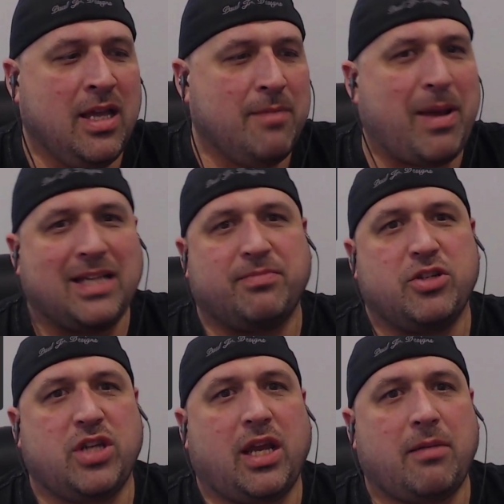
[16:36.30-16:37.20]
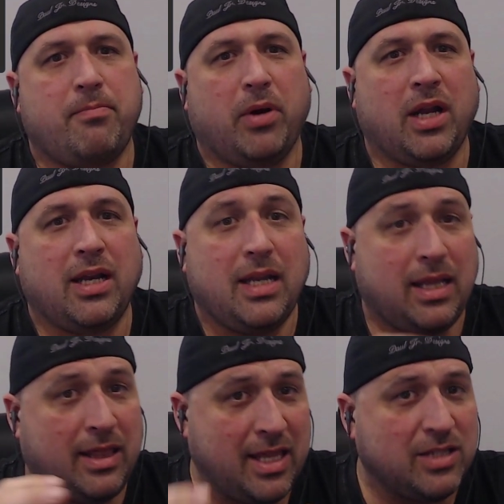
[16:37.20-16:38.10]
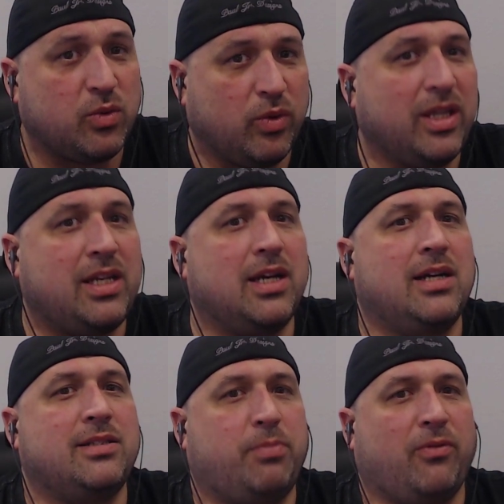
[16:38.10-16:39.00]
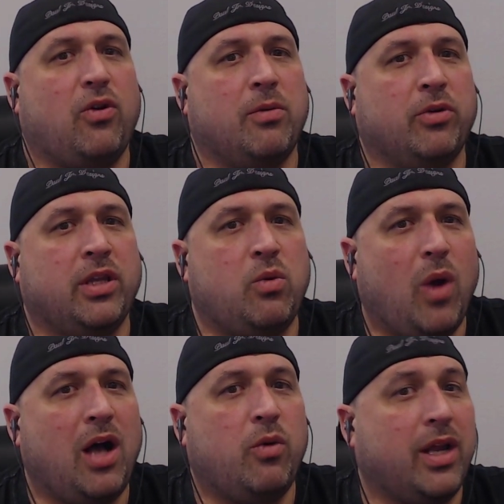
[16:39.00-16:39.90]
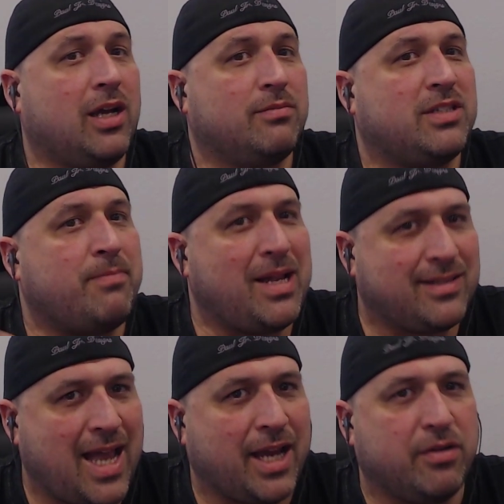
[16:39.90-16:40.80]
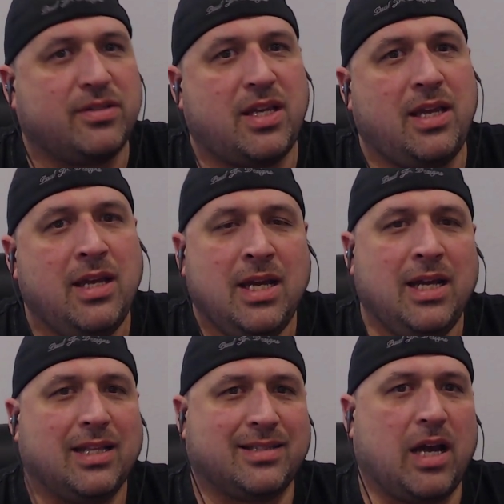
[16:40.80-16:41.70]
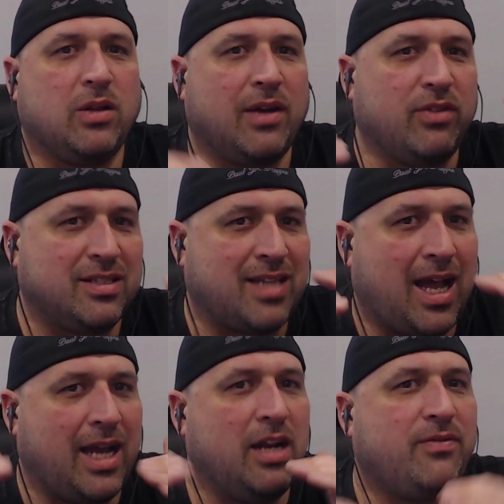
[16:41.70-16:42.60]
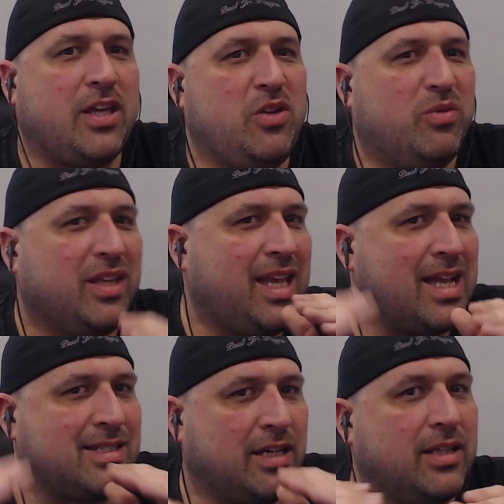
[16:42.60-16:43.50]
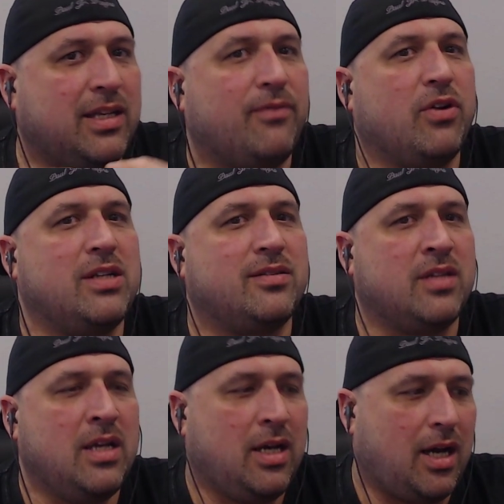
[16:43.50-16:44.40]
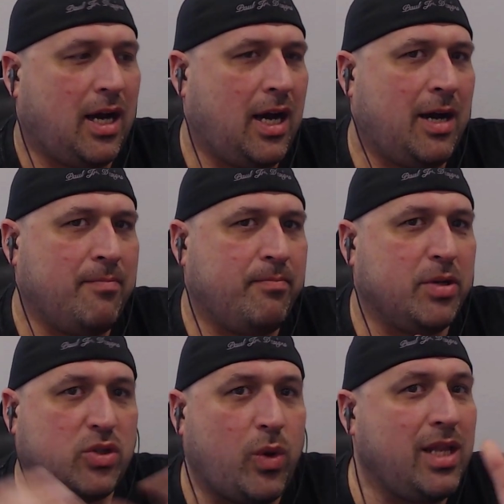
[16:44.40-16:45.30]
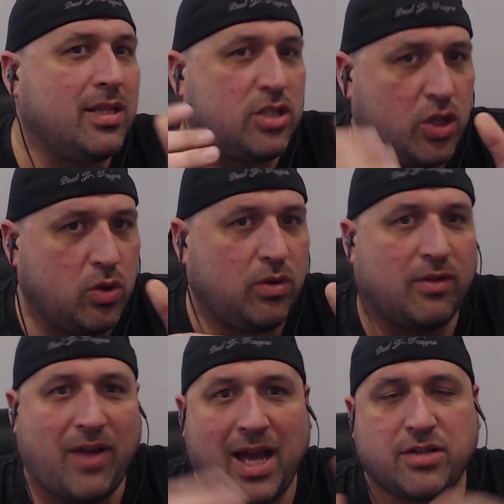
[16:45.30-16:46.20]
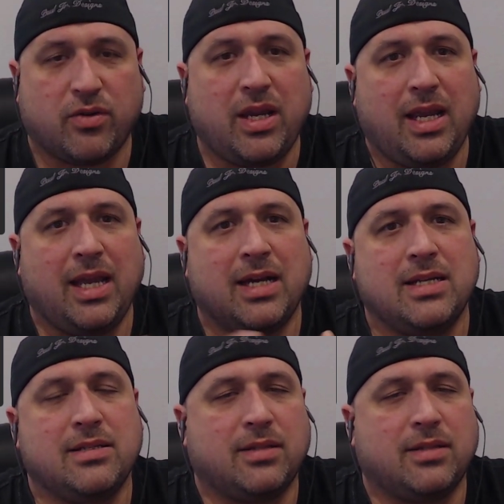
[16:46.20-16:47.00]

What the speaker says: bass machine. But this really does perform really well when it comes to bass accuracy. The sound level is high enough that you really can't tell the difference between the two, the factory and